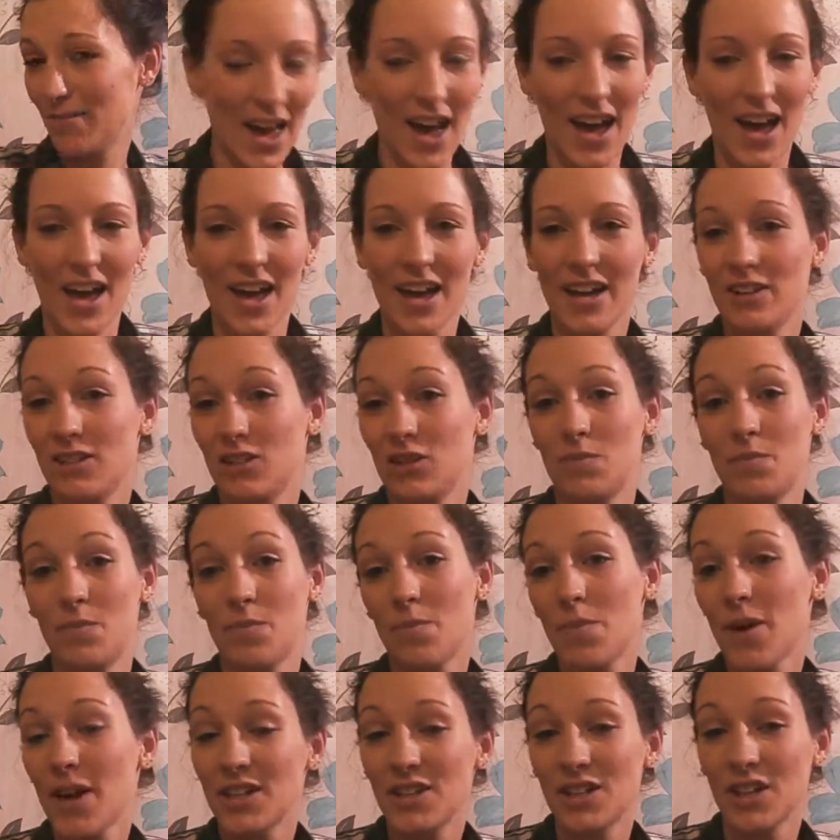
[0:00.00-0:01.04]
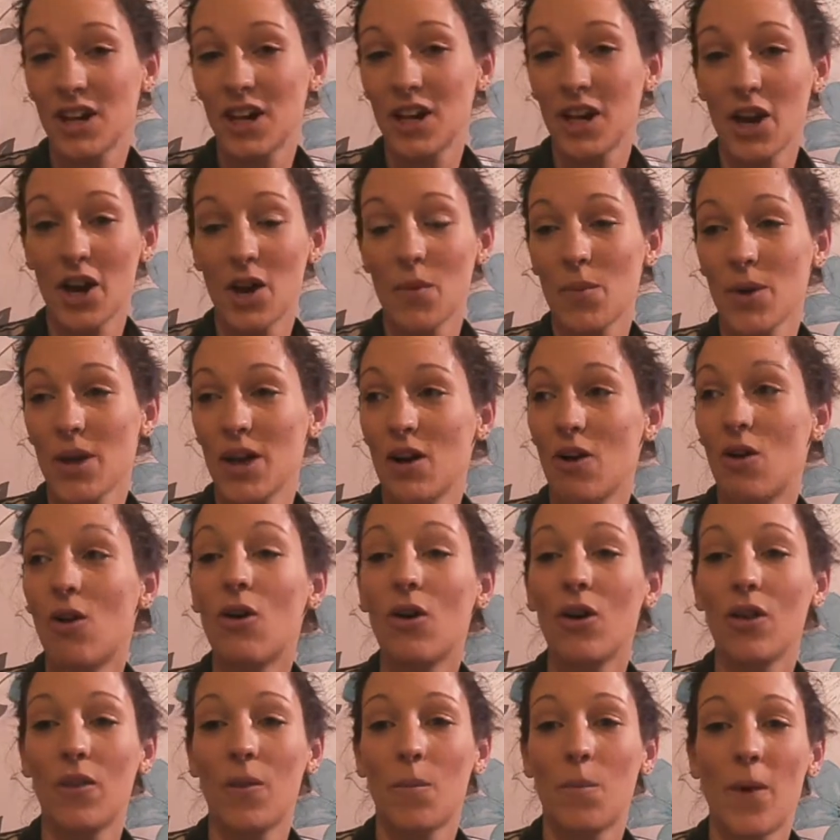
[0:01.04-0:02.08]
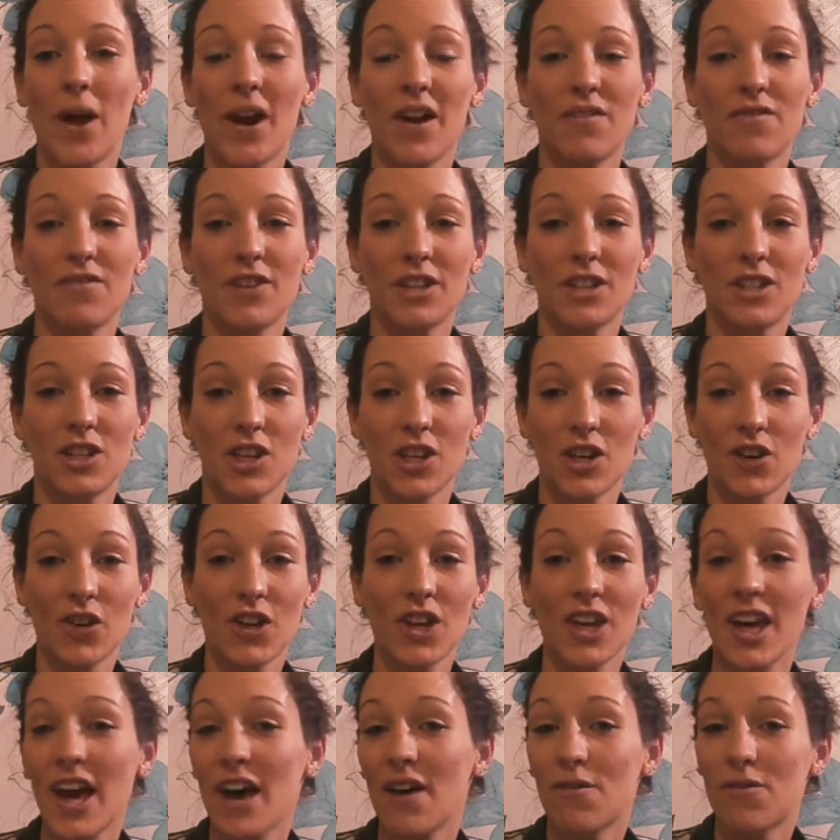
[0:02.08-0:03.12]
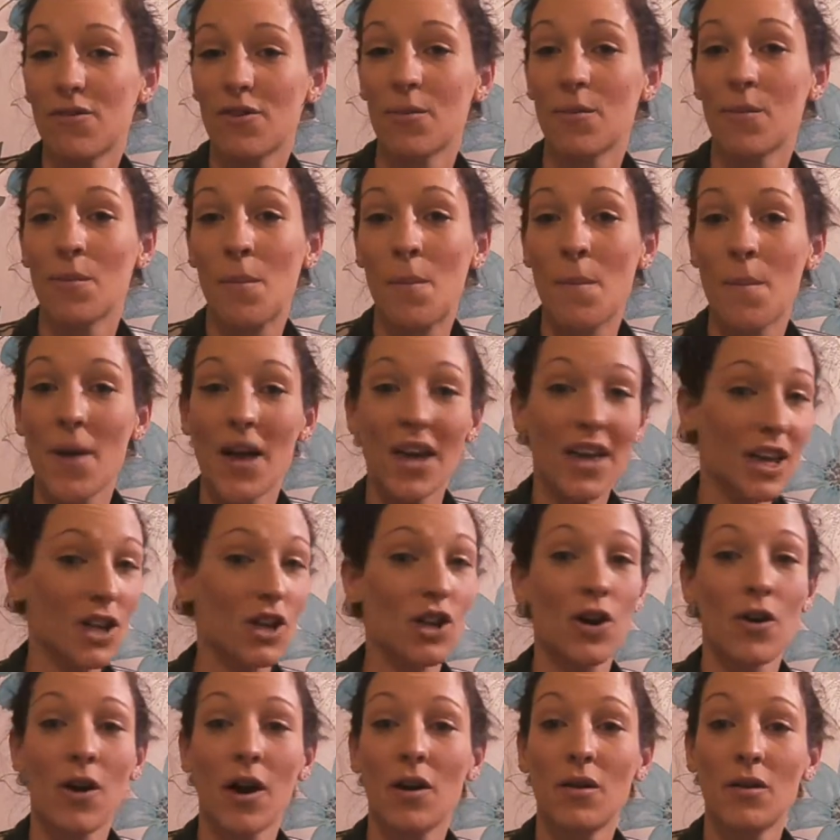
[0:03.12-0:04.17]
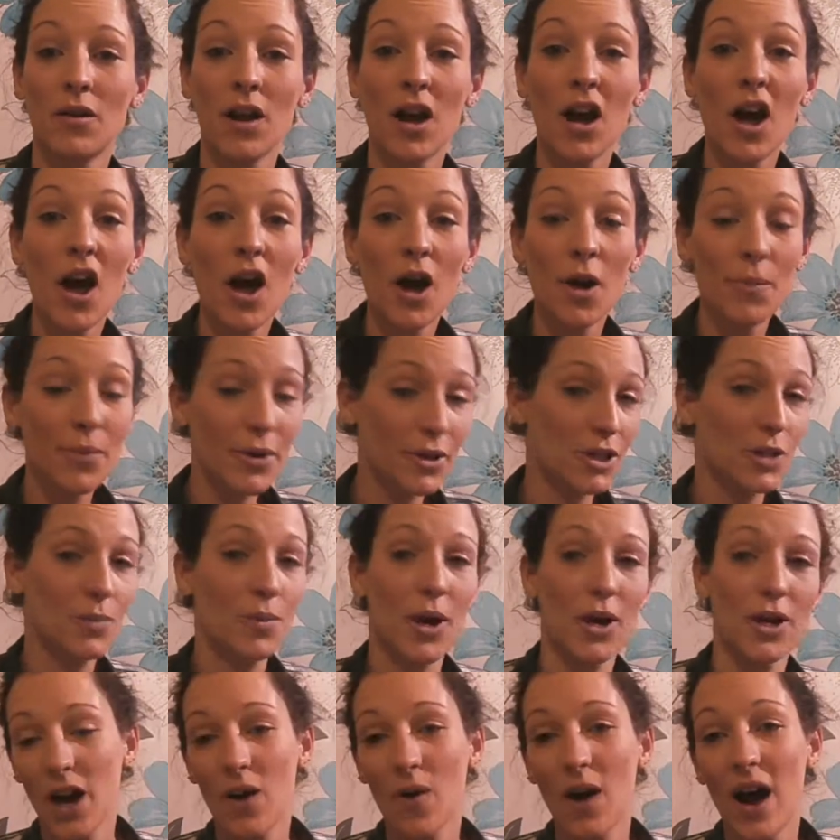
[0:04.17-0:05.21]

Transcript: Yeah, it's basically going to be all the benefits that you can get from making your own beauty product.